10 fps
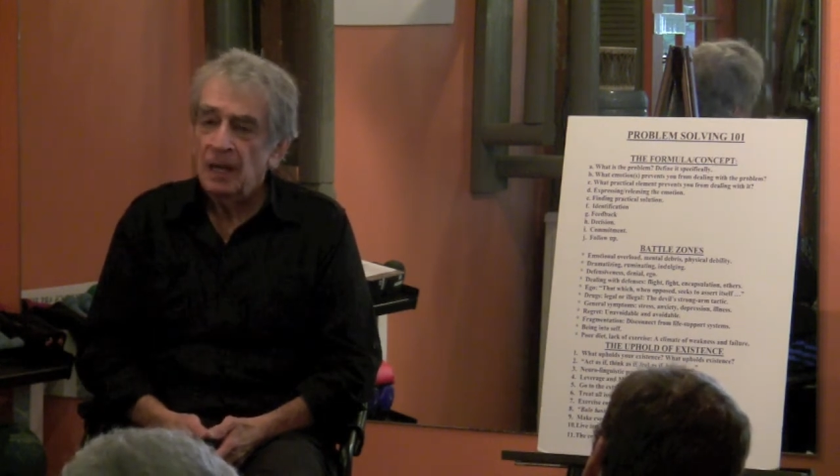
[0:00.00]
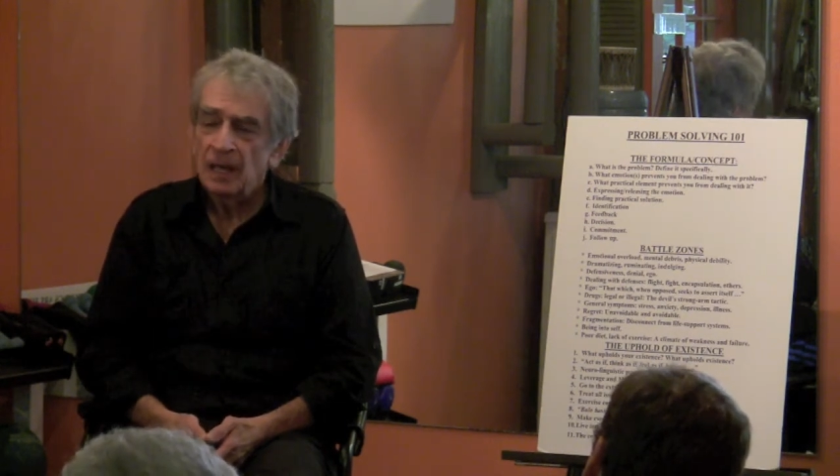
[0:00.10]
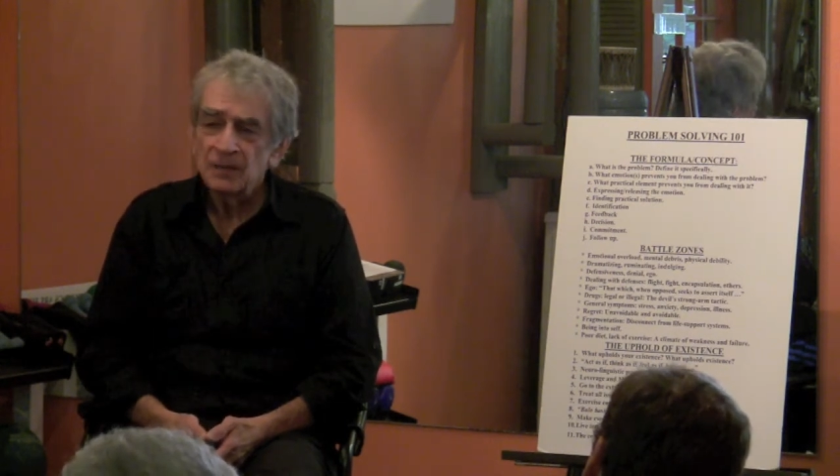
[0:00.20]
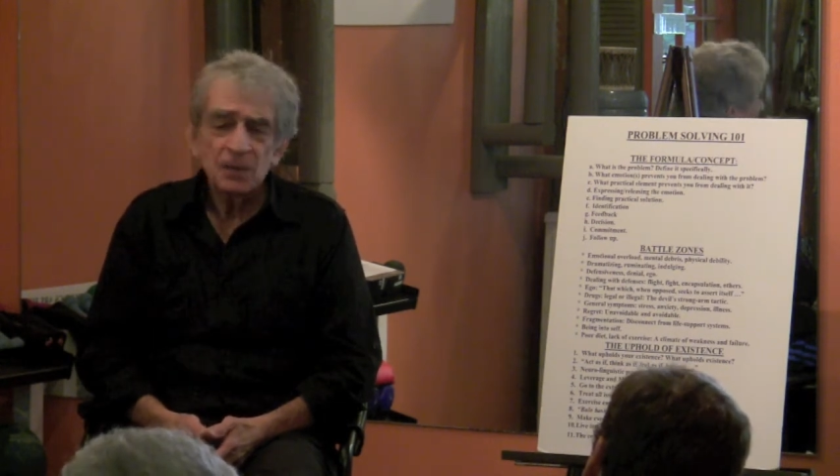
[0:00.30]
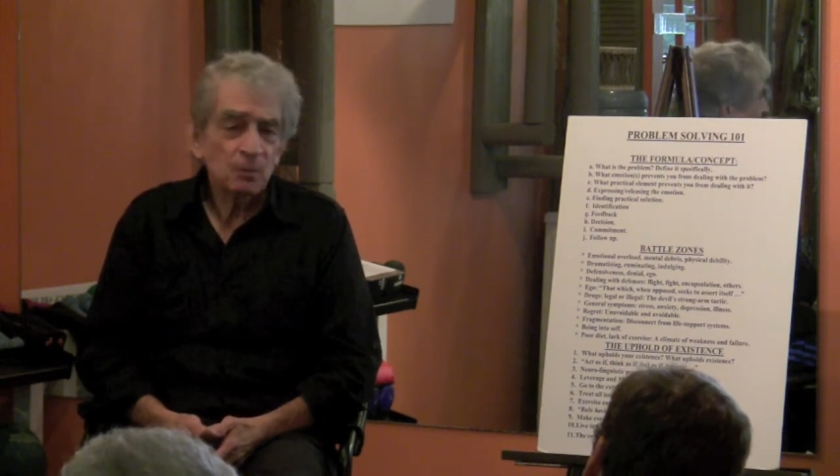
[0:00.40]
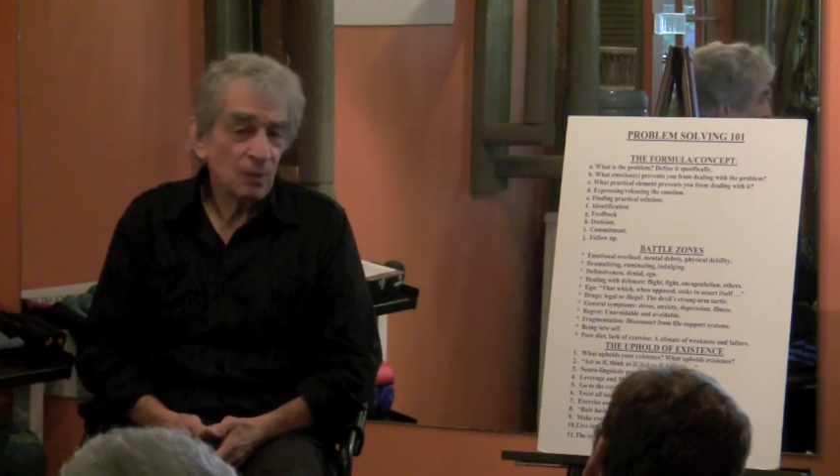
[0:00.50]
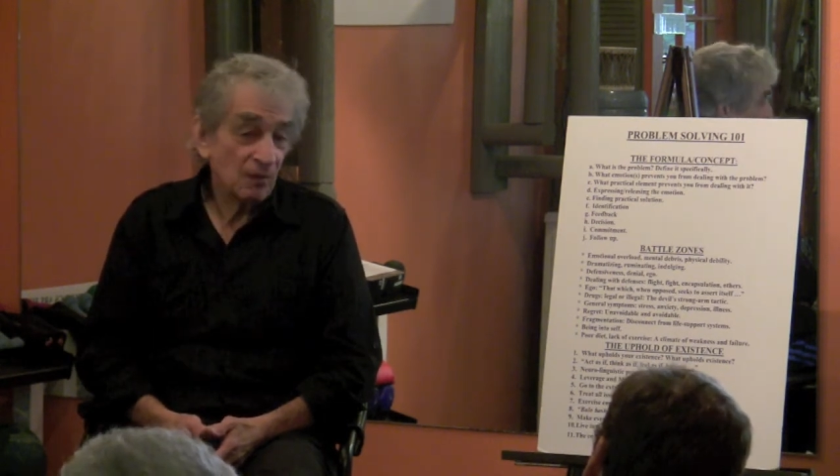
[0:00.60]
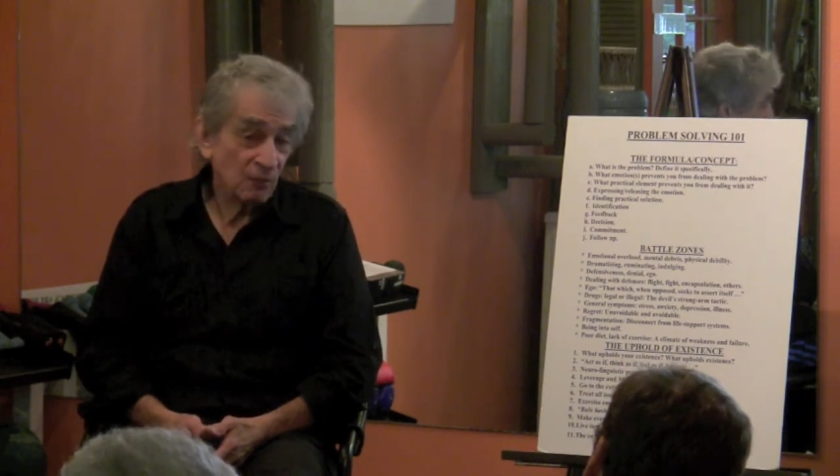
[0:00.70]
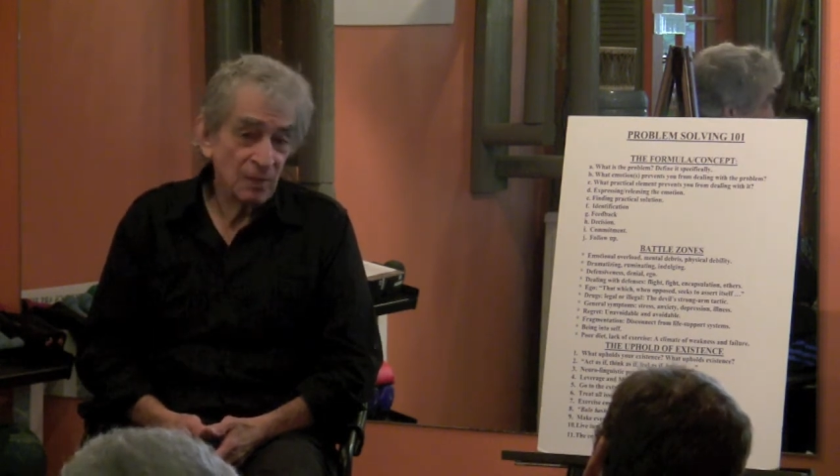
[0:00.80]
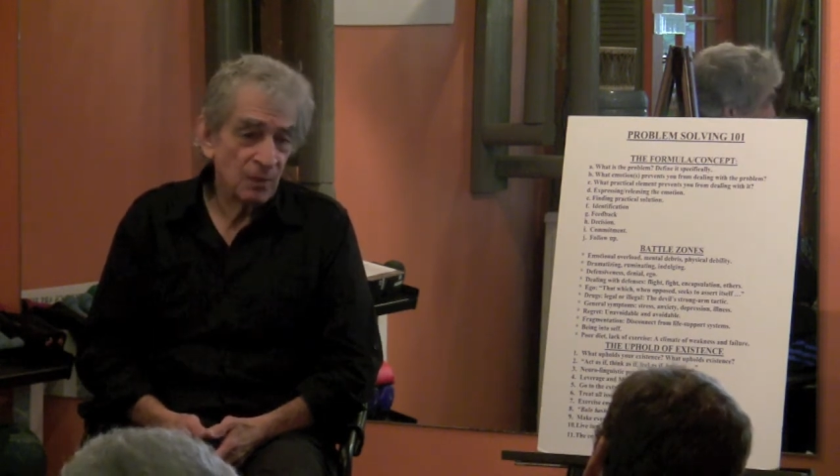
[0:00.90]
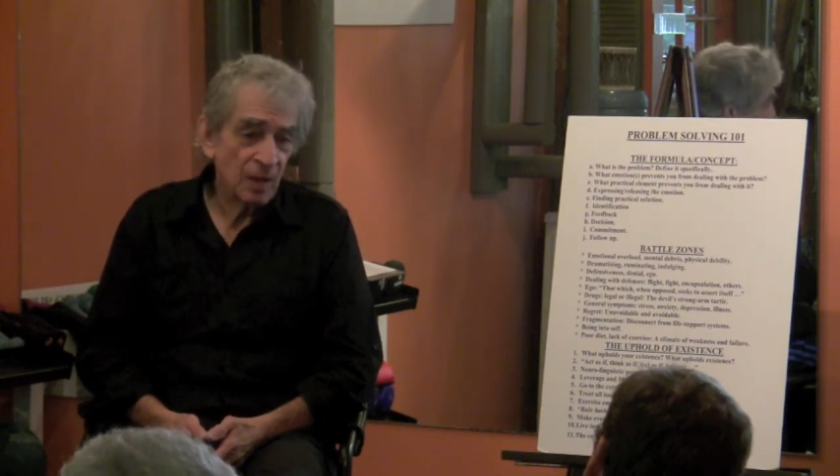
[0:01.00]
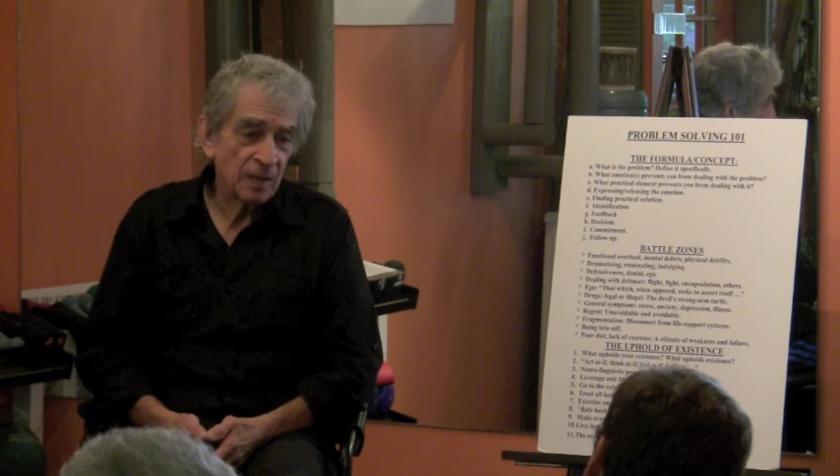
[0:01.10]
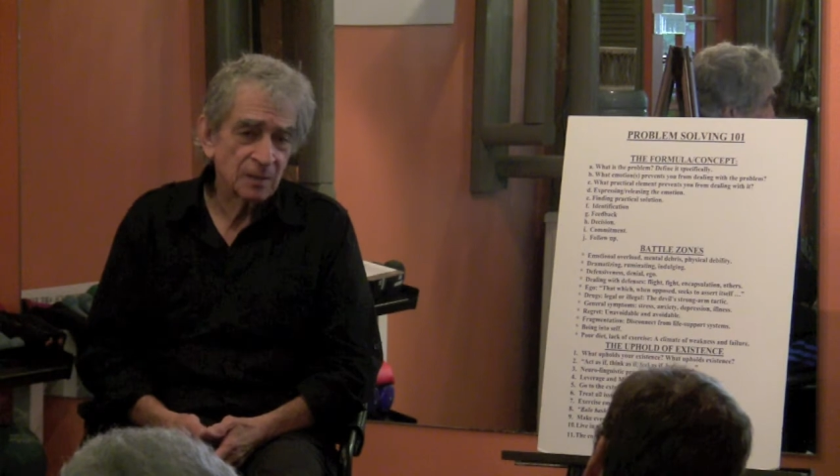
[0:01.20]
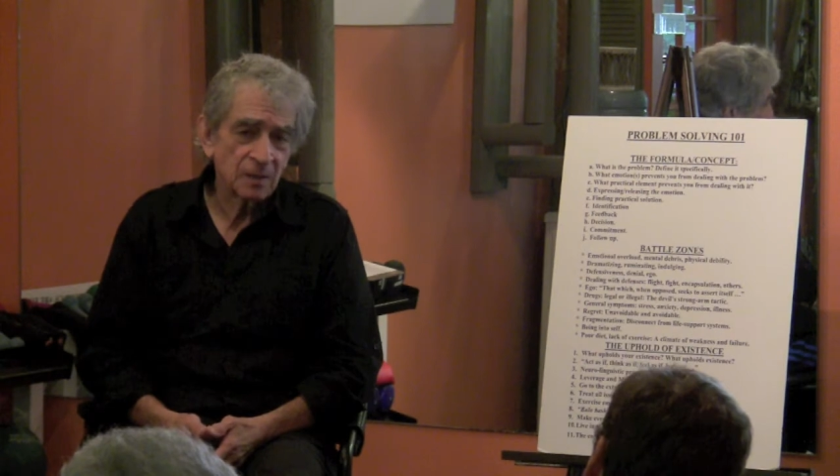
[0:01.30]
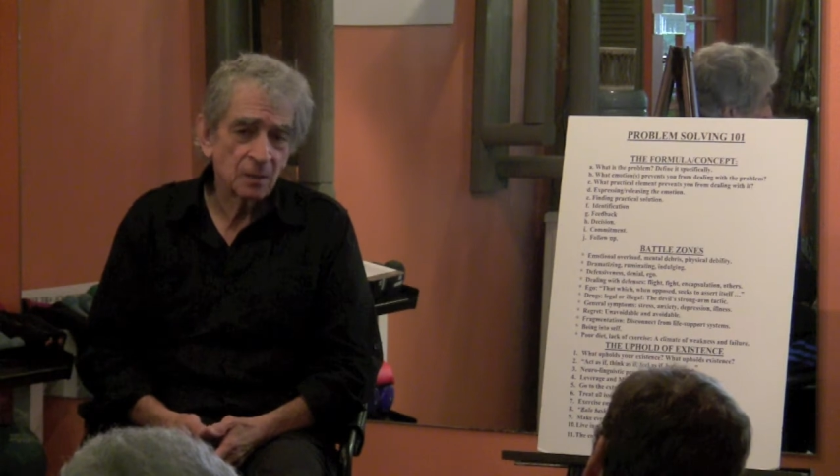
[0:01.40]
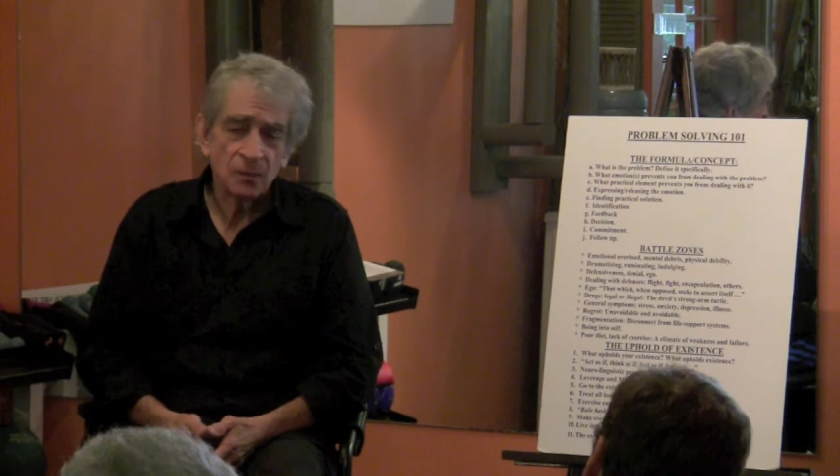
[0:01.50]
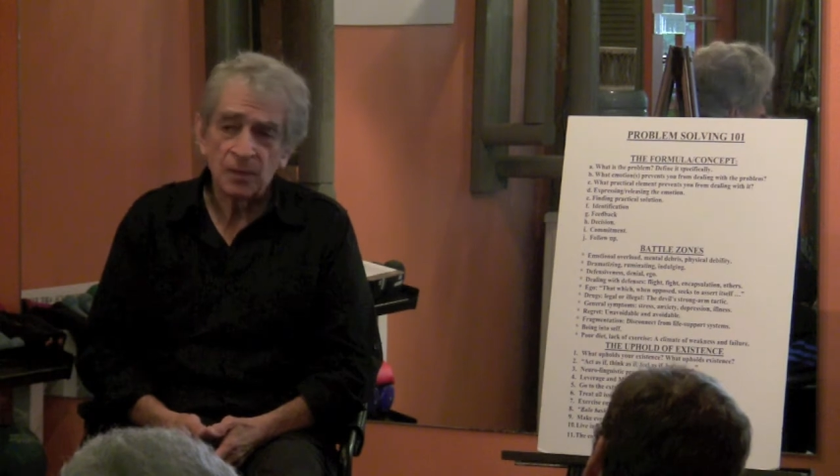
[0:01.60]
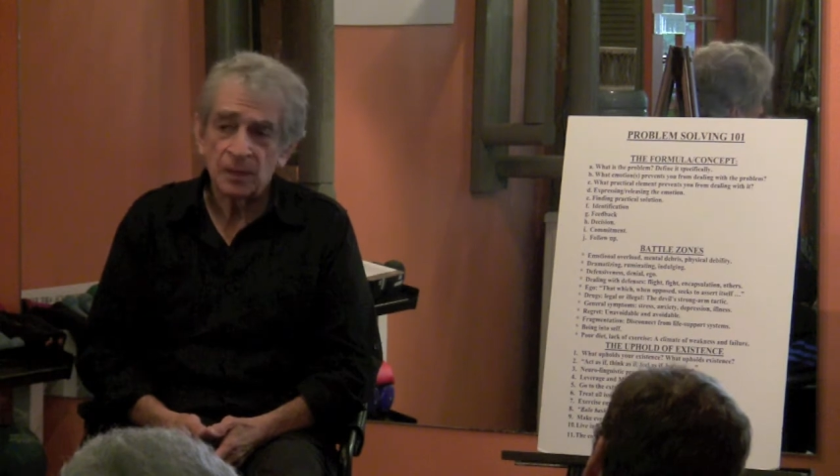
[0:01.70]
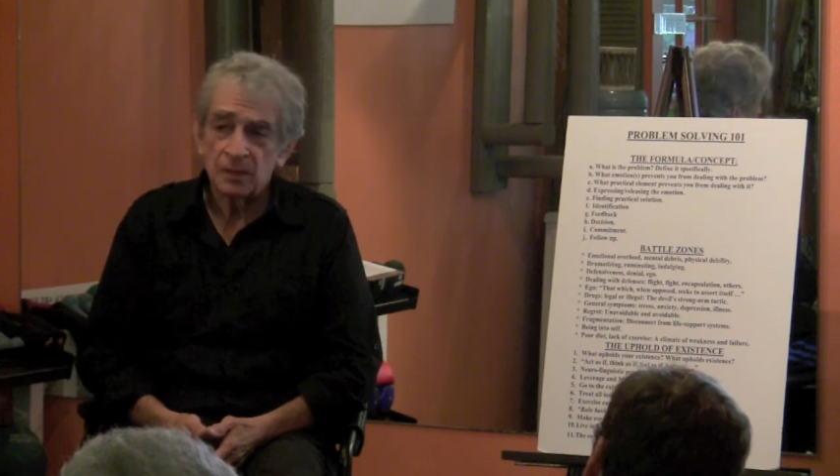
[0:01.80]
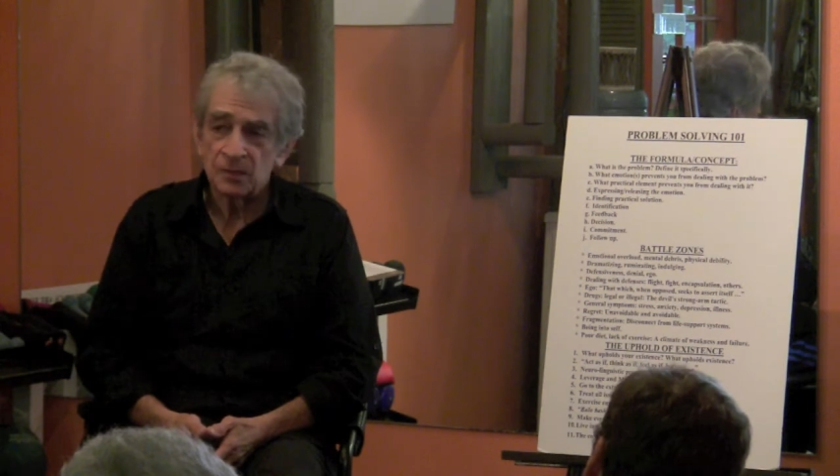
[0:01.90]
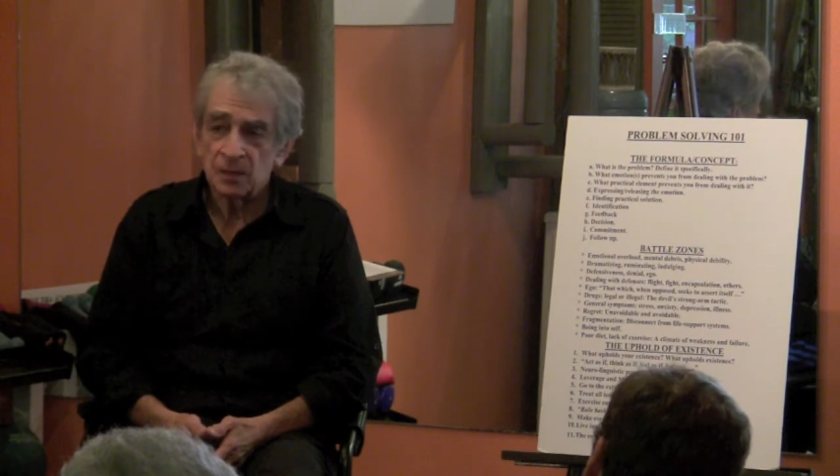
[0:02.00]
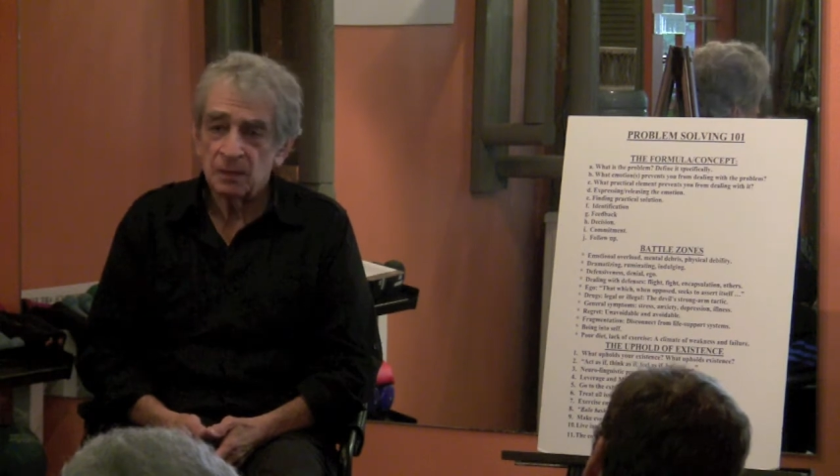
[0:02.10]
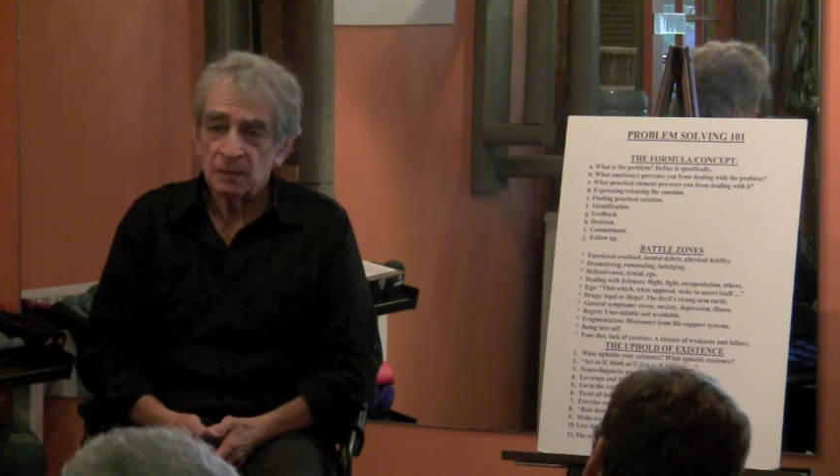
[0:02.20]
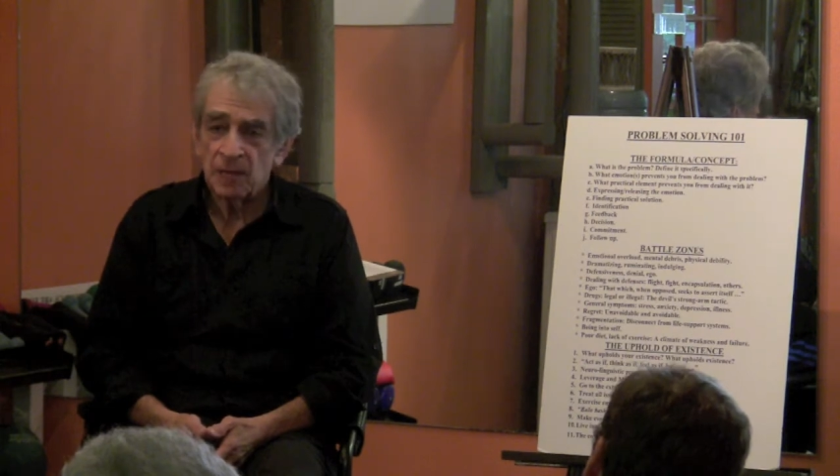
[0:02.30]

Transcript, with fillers: and some pr very practical things, uh,